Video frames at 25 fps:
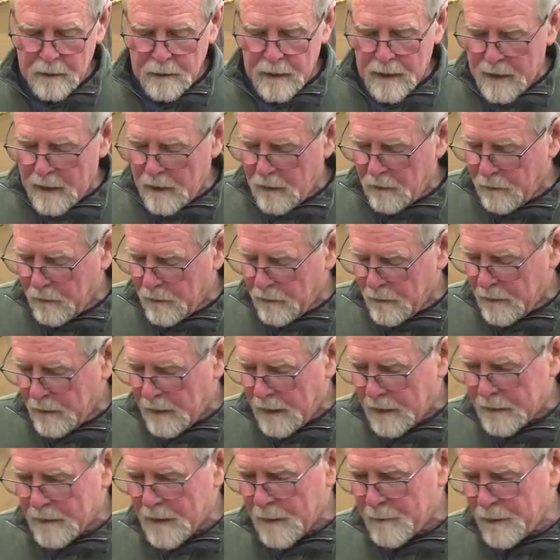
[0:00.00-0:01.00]
Now,
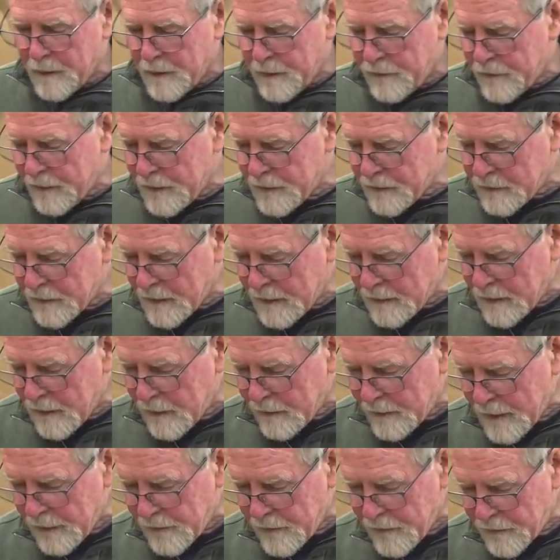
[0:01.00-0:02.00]
a couple of things
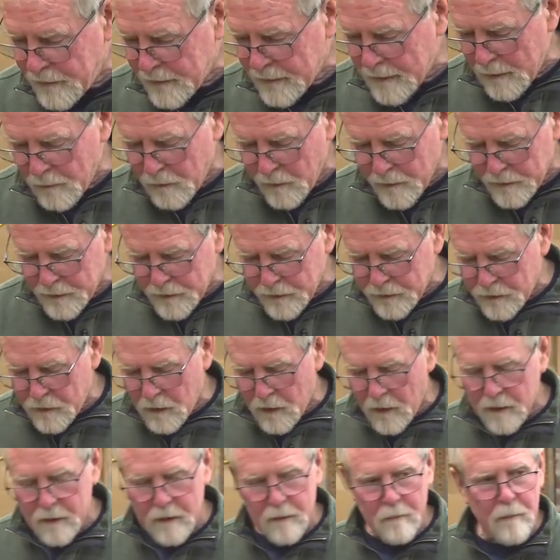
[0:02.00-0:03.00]
another thing I want to
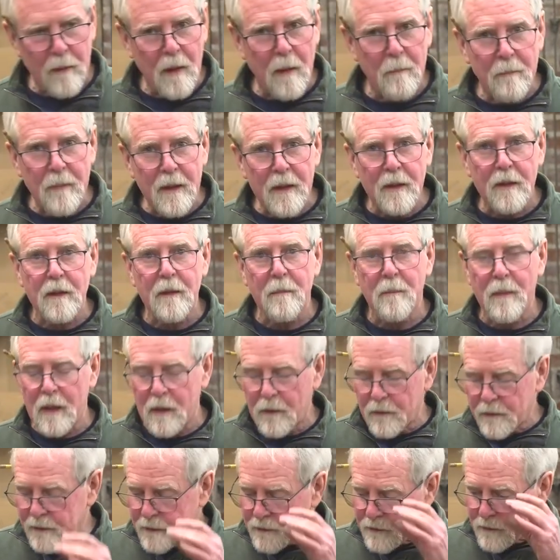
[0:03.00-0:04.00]
just talk a minute
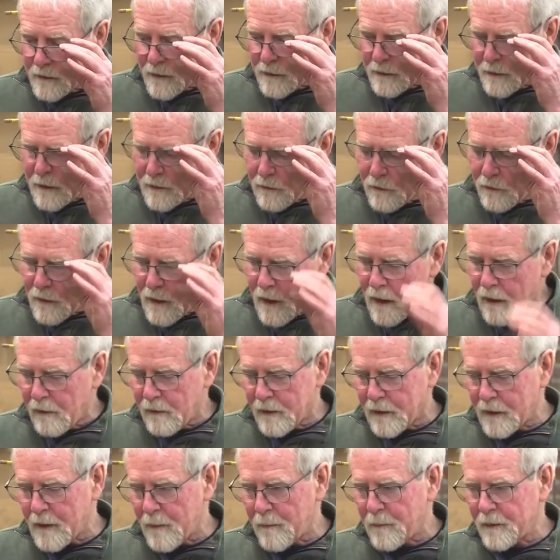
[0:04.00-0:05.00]
about is that there
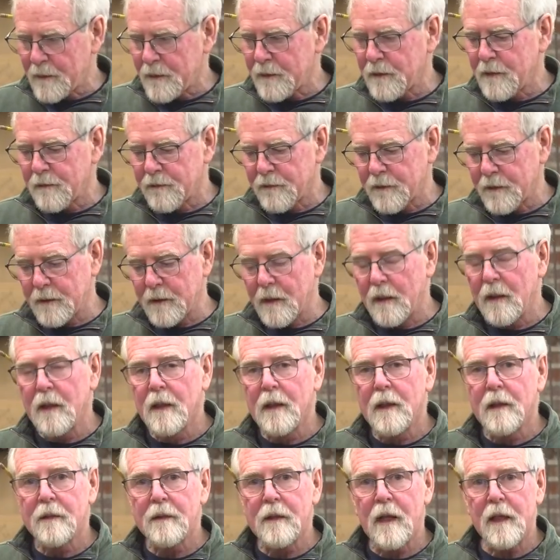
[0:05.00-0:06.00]
are a couple of different
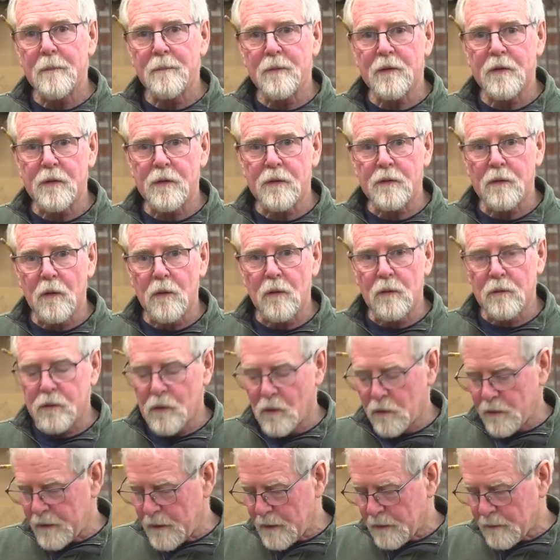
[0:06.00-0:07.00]
types of
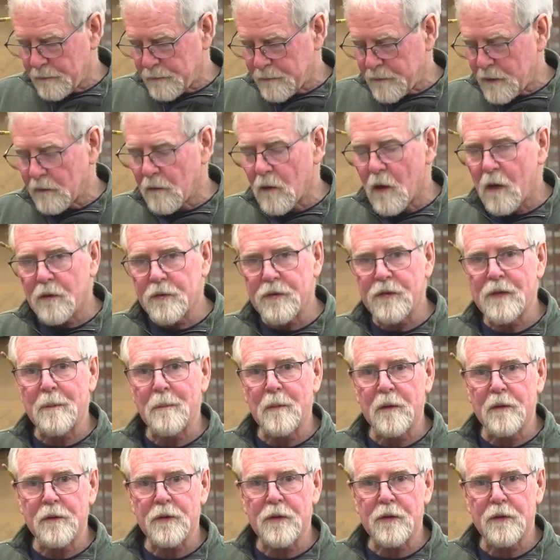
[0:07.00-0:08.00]
stones, or they're all
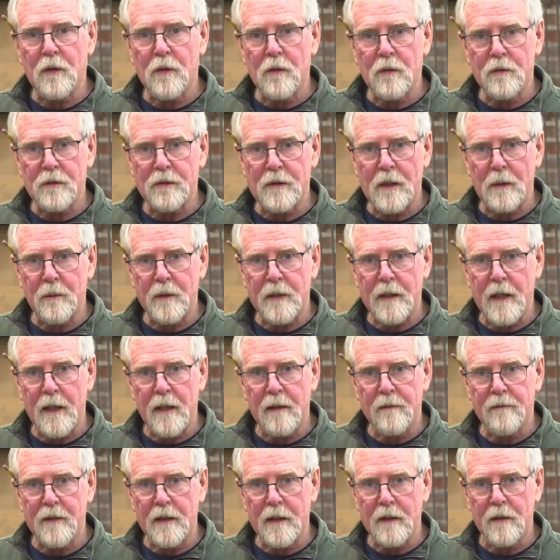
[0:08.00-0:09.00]
similar stones that we
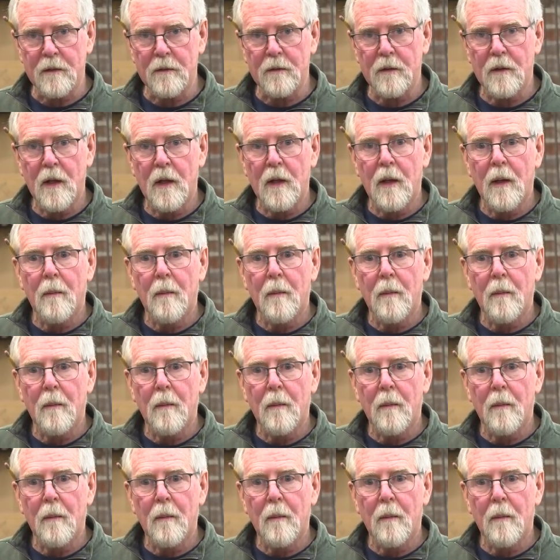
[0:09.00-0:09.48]
have here.